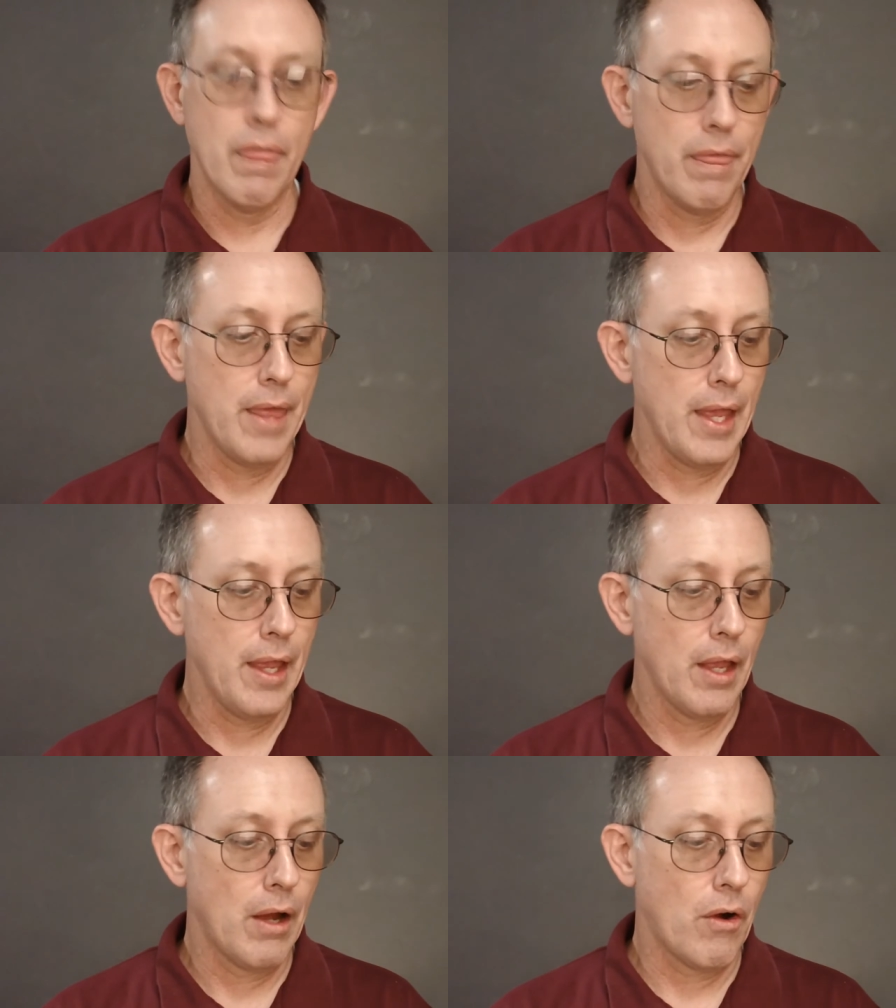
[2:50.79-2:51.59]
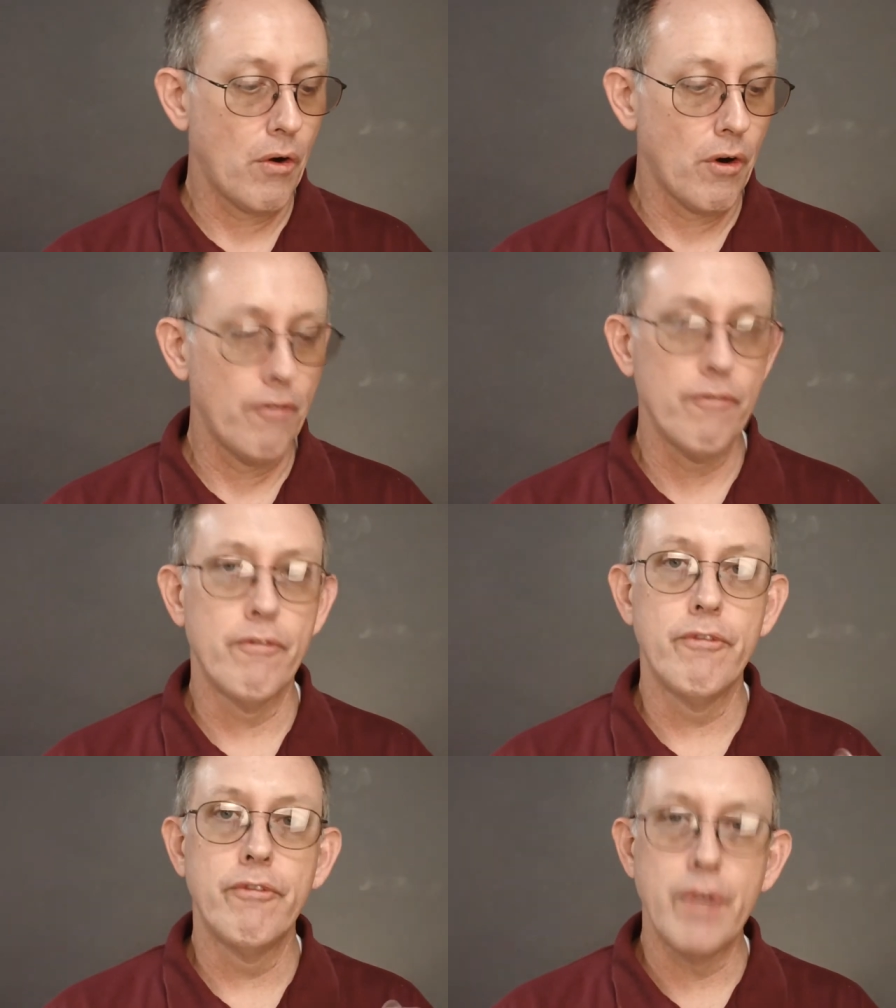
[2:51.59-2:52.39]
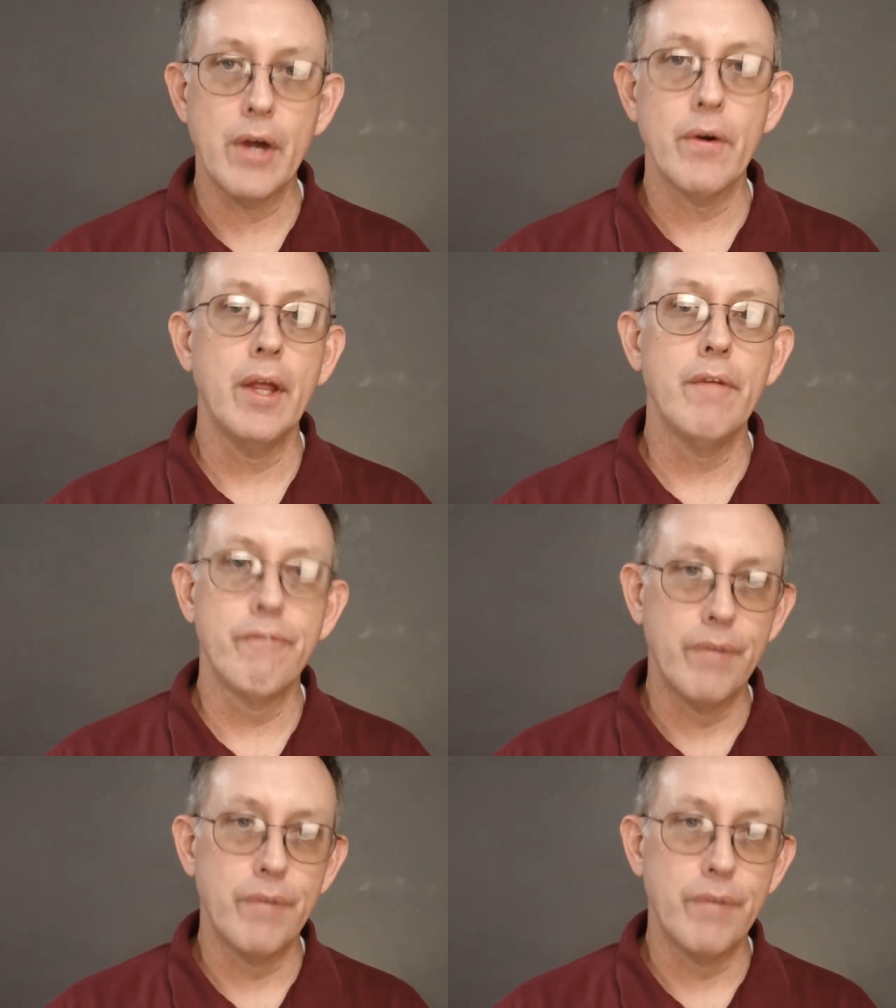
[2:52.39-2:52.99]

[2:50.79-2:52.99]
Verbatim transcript: they are very,